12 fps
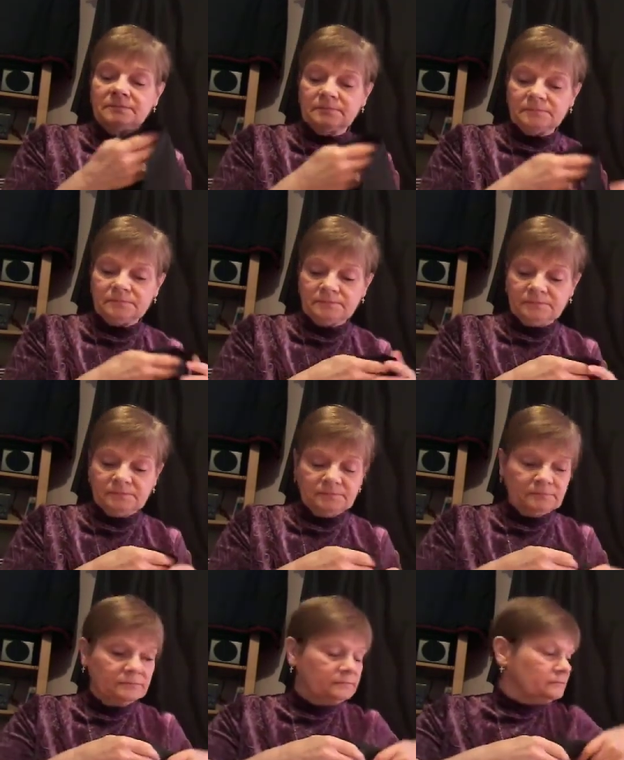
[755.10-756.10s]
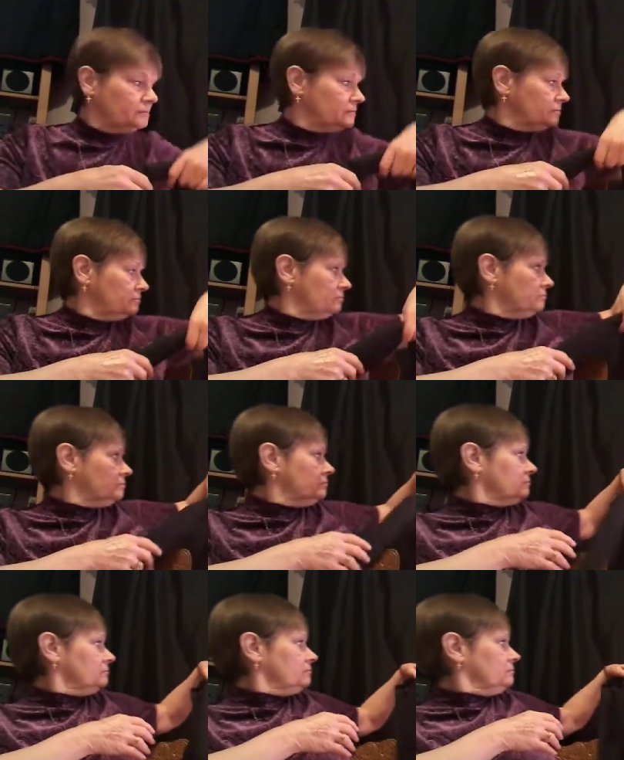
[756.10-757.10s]

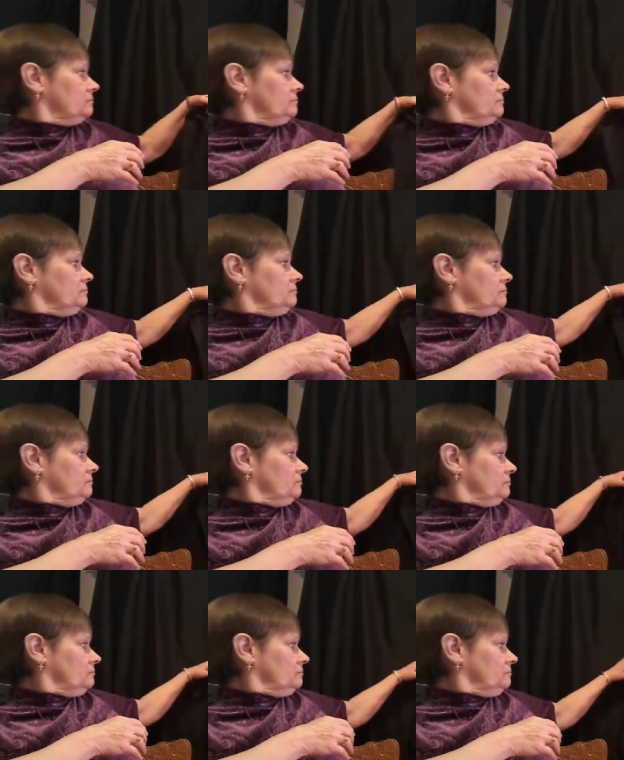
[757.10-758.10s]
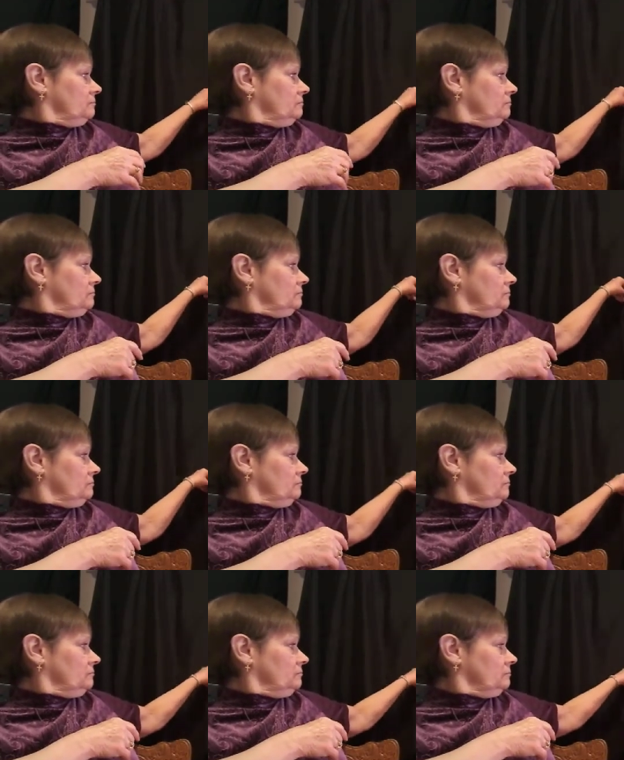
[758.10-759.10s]
(no one is talking)